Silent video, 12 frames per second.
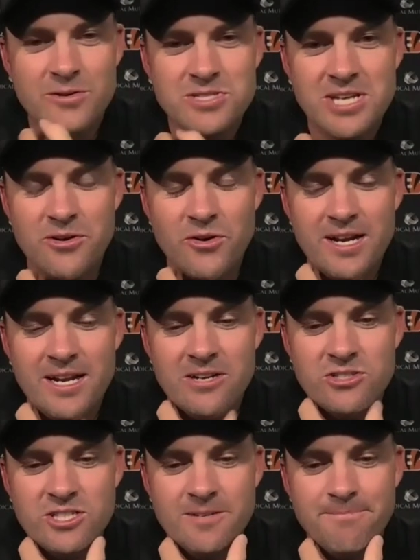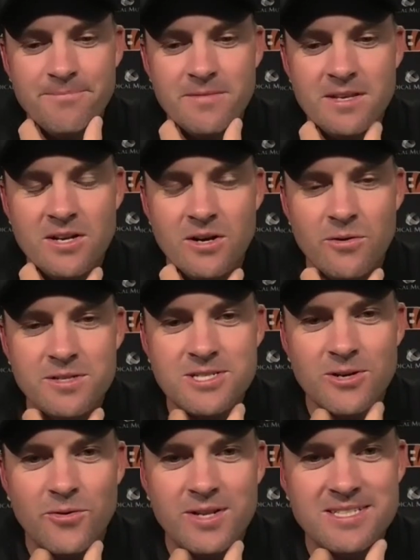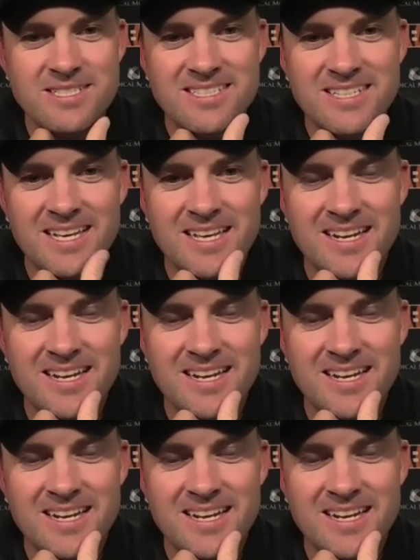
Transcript: always got great energy, you know. And so it